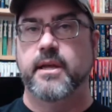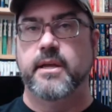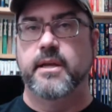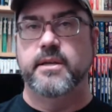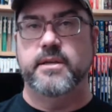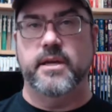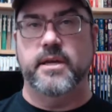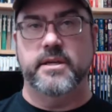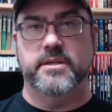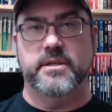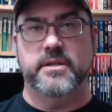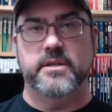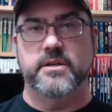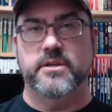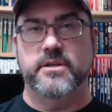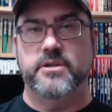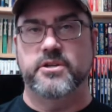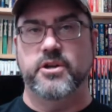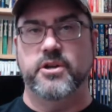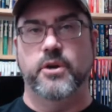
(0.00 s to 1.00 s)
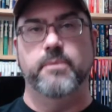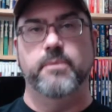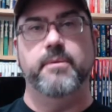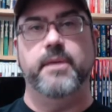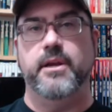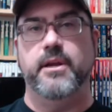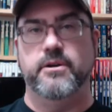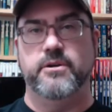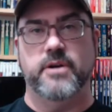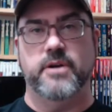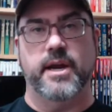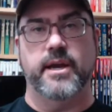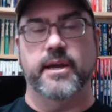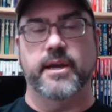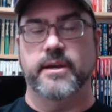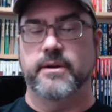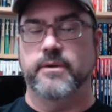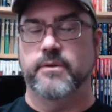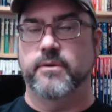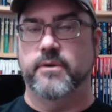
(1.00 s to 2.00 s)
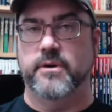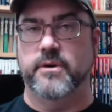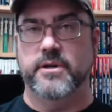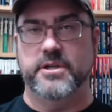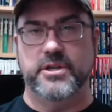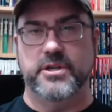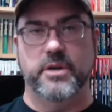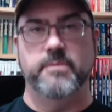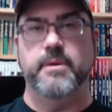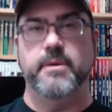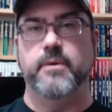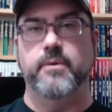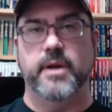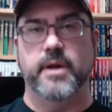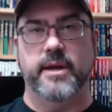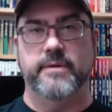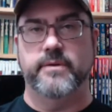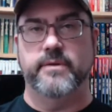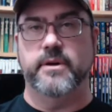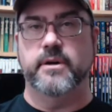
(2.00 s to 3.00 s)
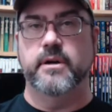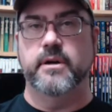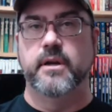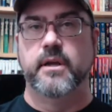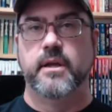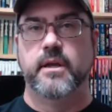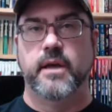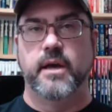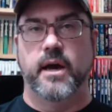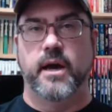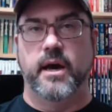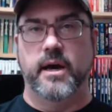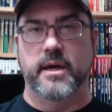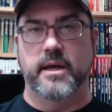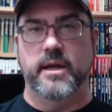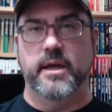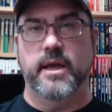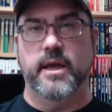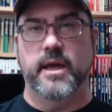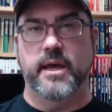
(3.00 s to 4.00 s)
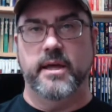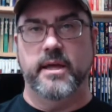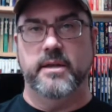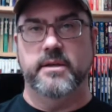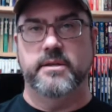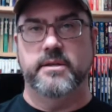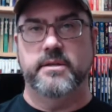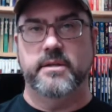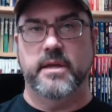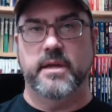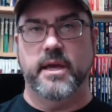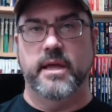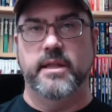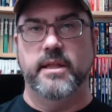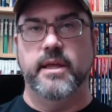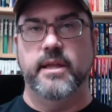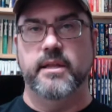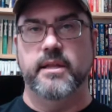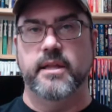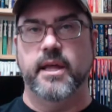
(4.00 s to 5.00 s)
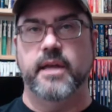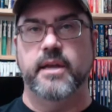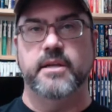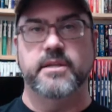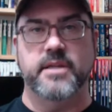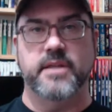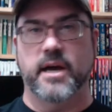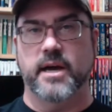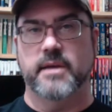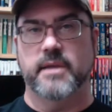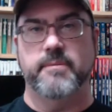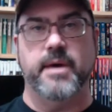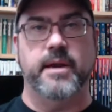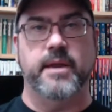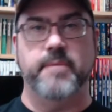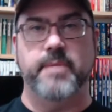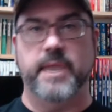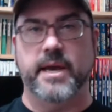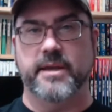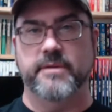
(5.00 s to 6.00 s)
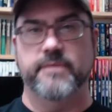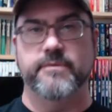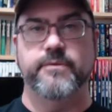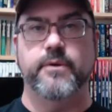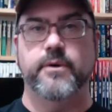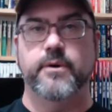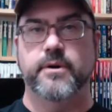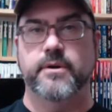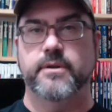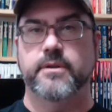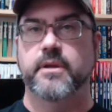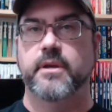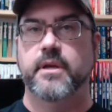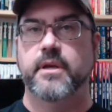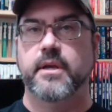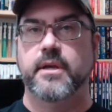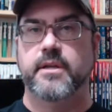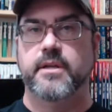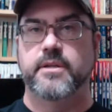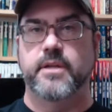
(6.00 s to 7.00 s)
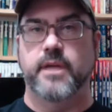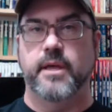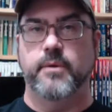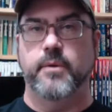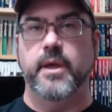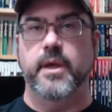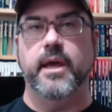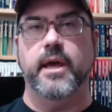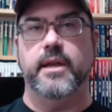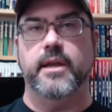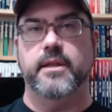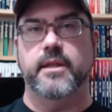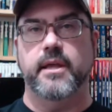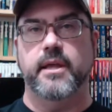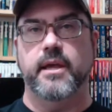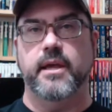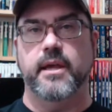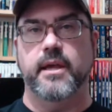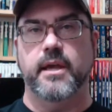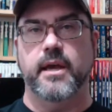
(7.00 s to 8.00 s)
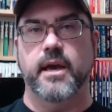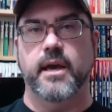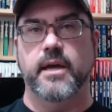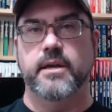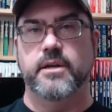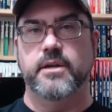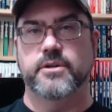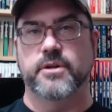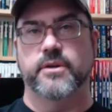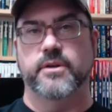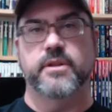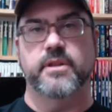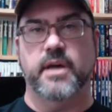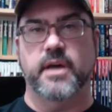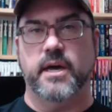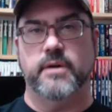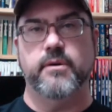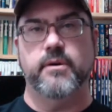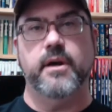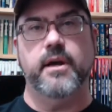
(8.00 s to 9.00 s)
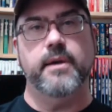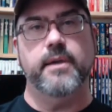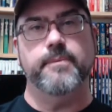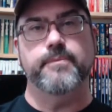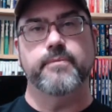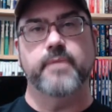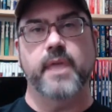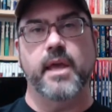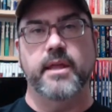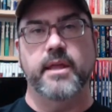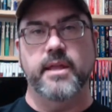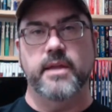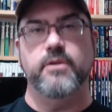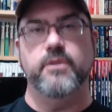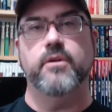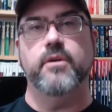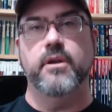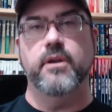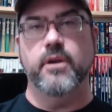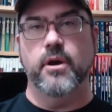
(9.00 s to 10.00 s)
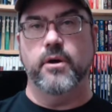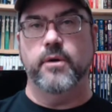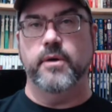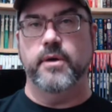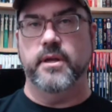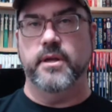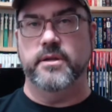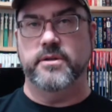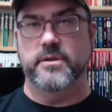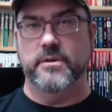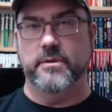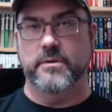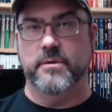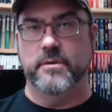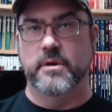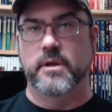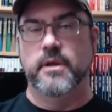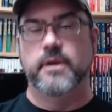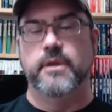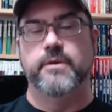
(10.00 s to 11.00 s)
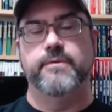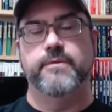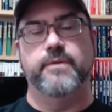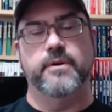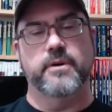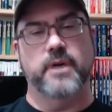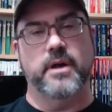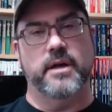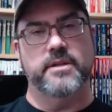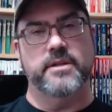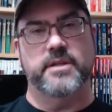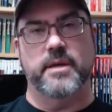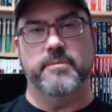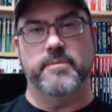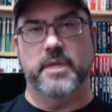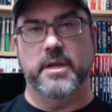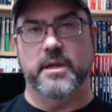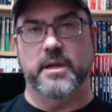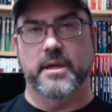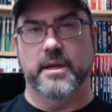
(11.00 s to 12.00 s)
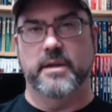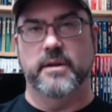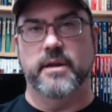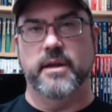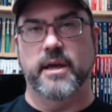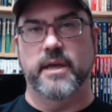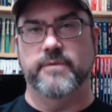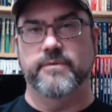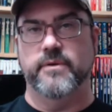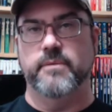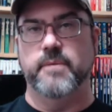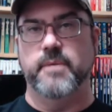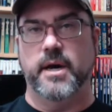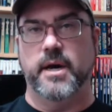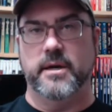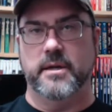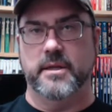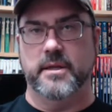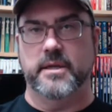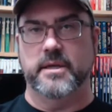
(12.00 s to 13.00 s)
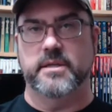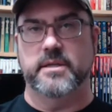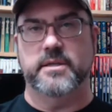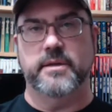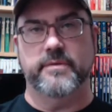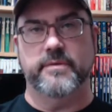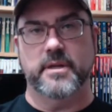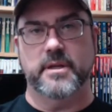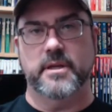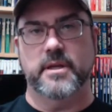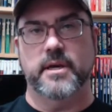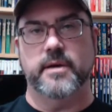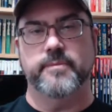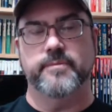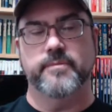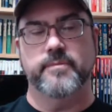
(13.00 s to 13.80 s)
Just show me your dragon, or show me whatever, and then let us talk about it back and forth so that we get the initial thought right, and then you can go into full concepting and full modeling and stuff like that.